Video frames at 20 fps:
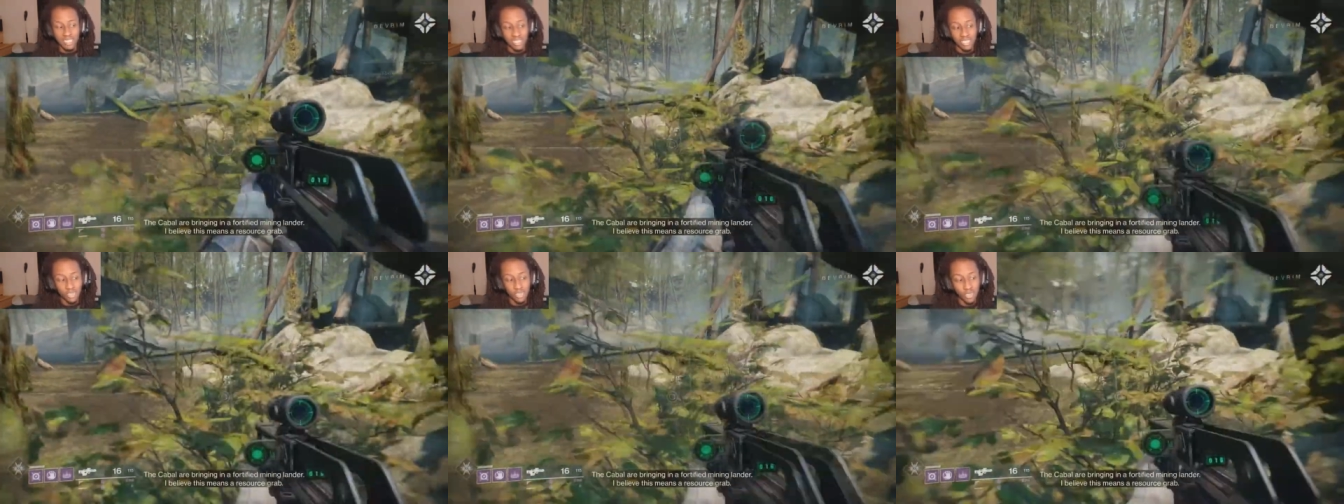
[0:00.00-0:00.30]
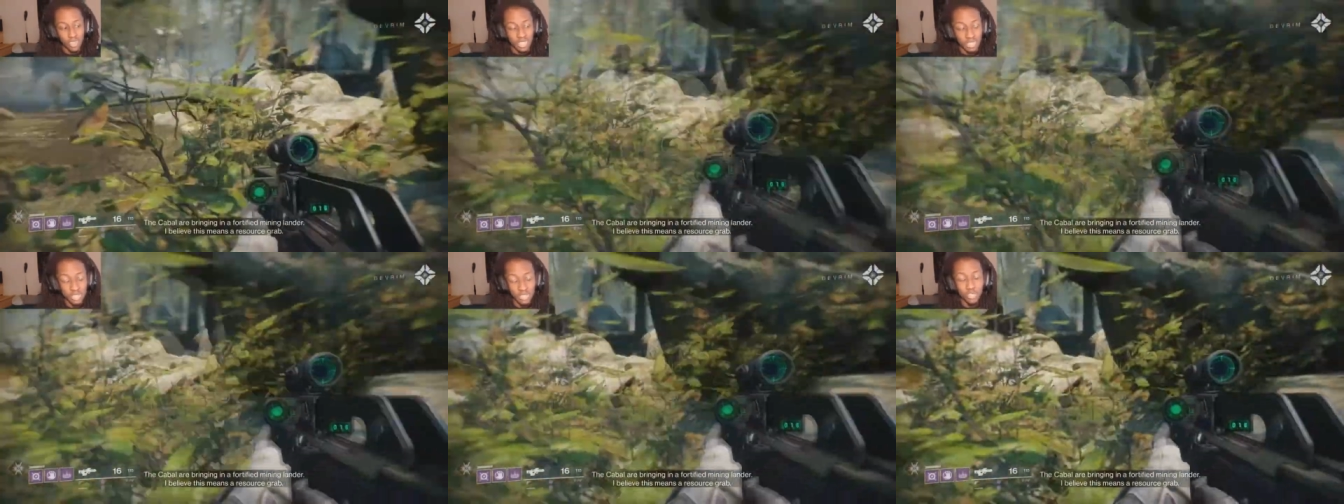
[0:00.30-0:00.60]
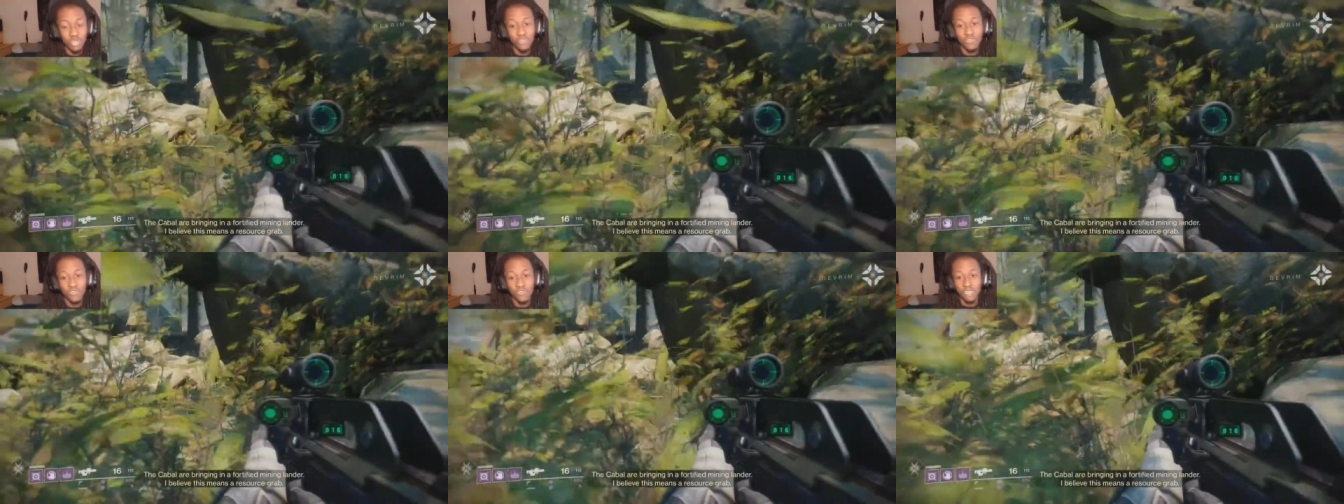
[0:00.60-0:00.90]
So that's
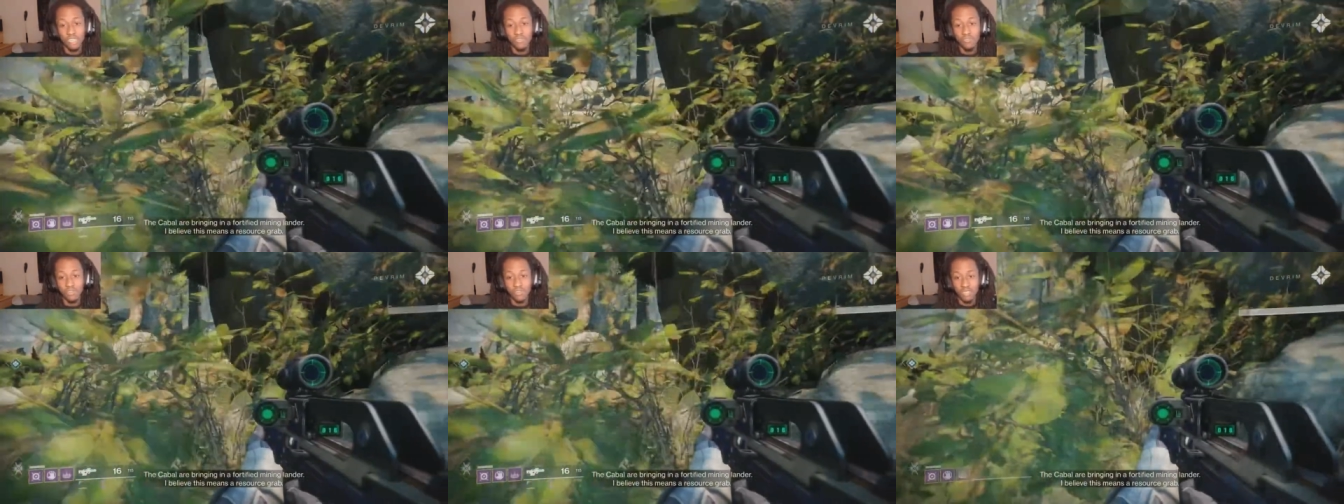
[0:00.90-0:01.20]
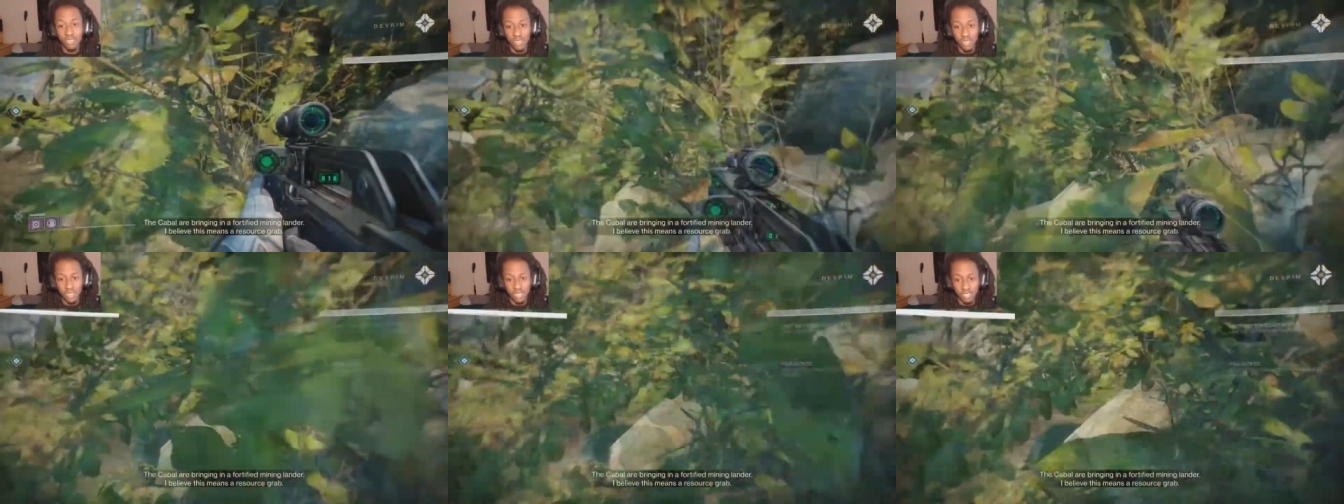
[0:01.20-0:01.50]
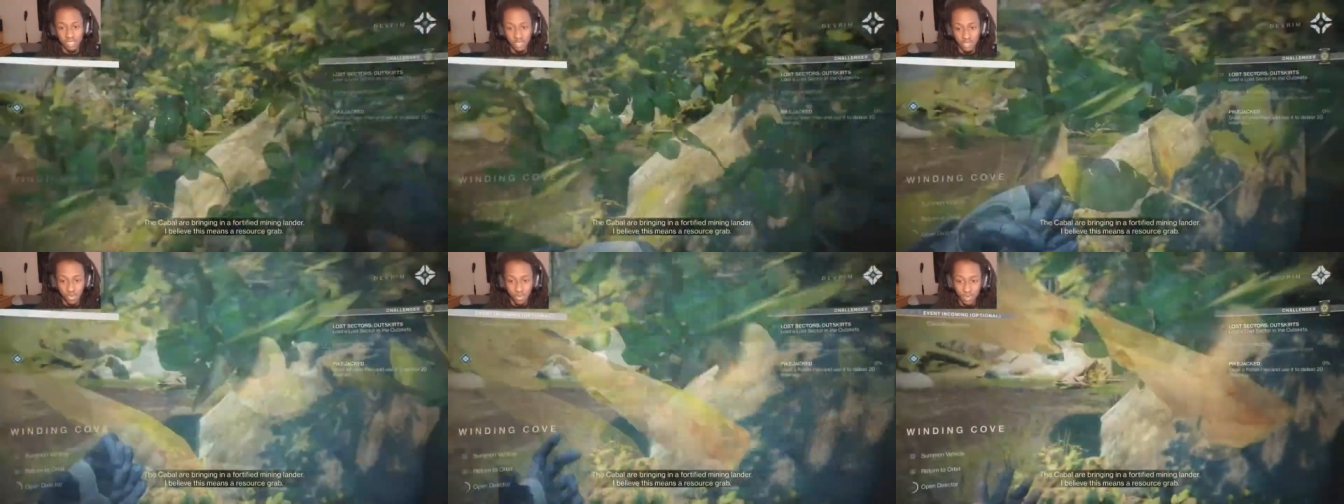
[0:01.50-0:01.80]
over. If you
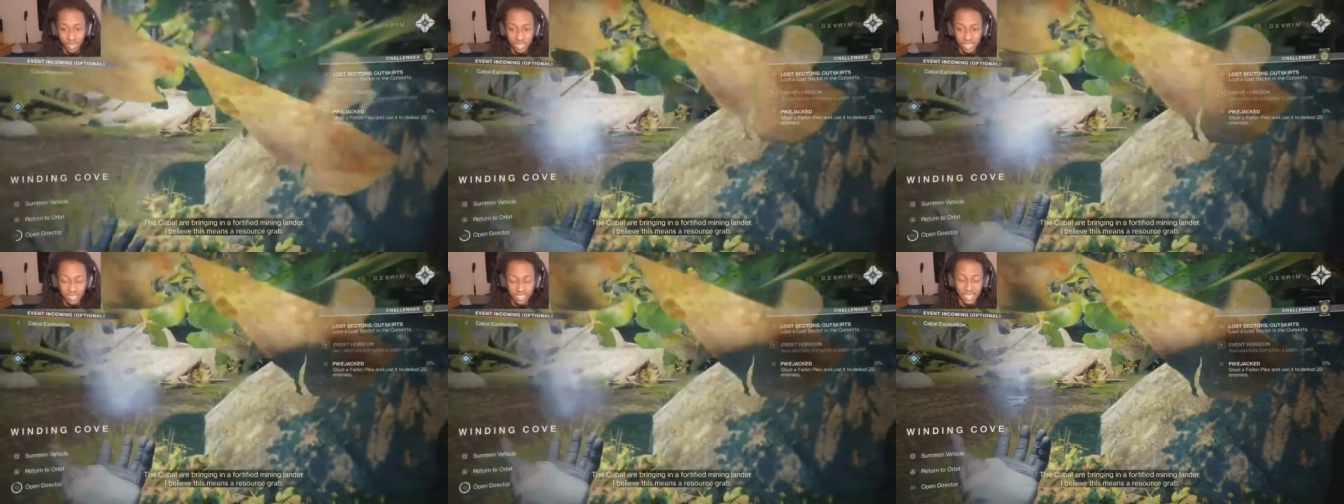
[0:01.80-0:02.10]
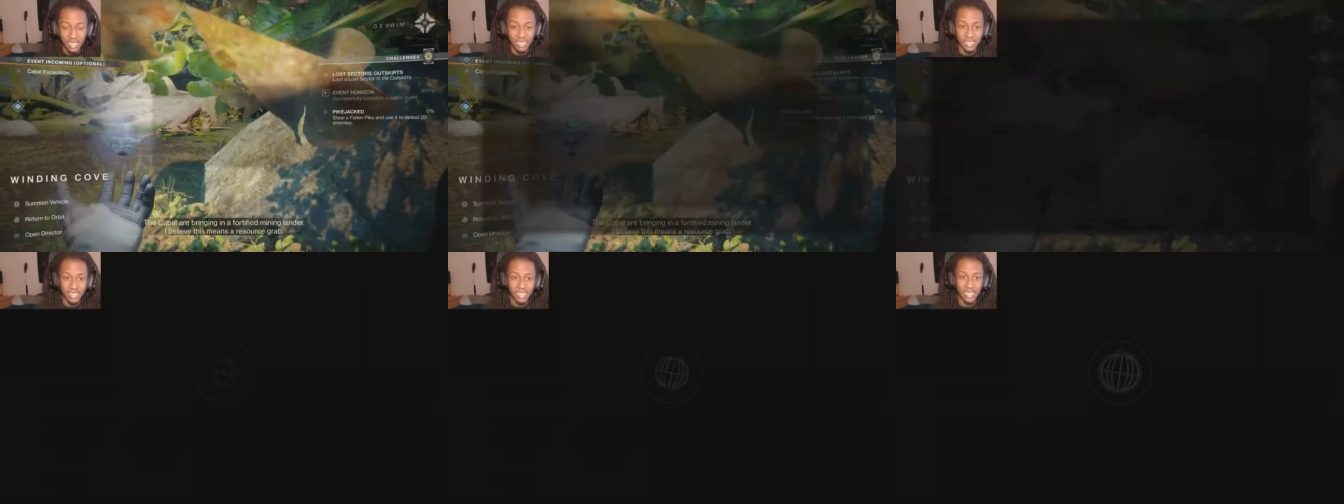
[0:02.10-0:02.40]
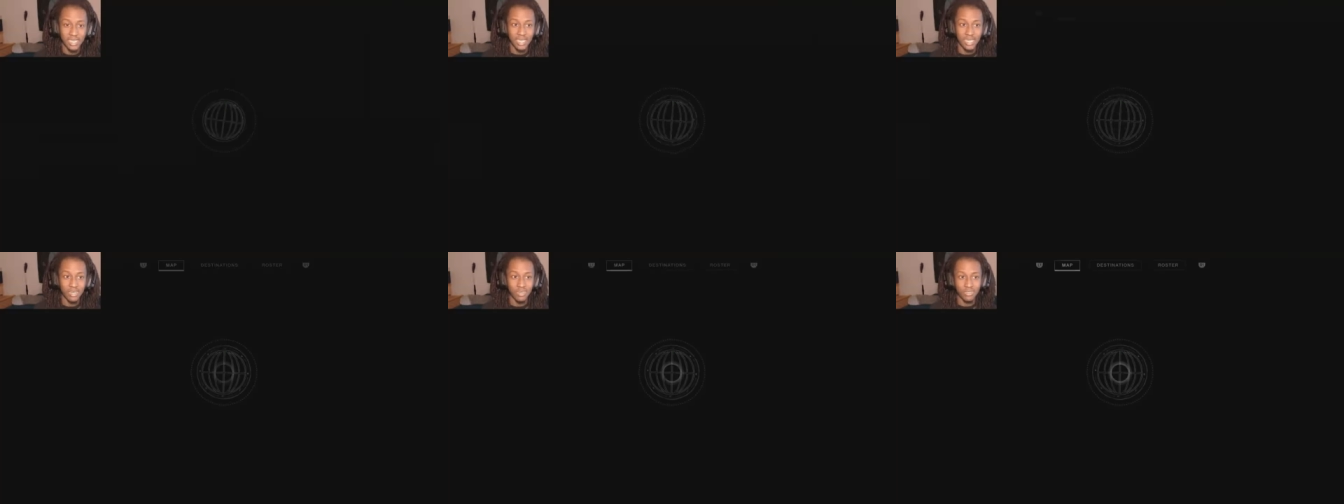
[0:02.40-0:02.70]
guys want to check
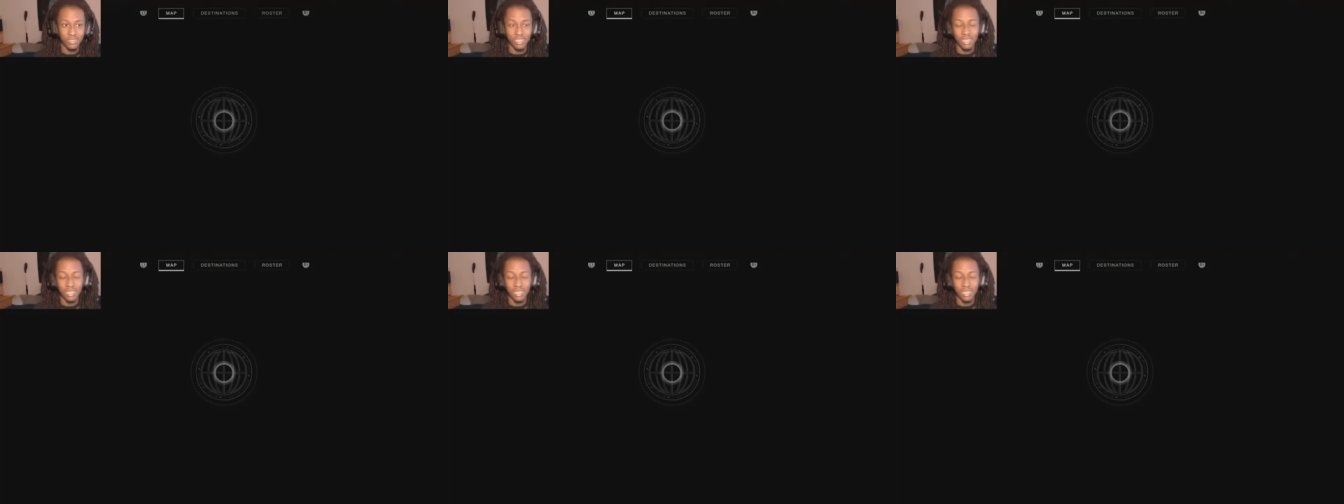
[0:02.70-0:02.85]
that out,